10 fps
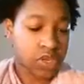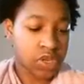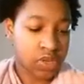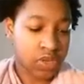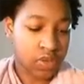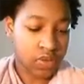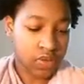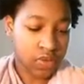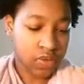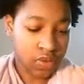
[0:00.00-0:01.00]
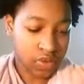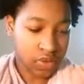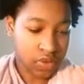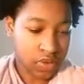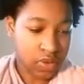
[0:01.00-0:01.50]
sure it's all
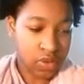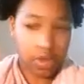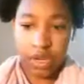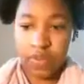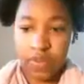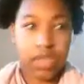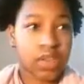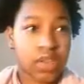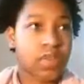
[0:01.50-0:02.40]
good and everything.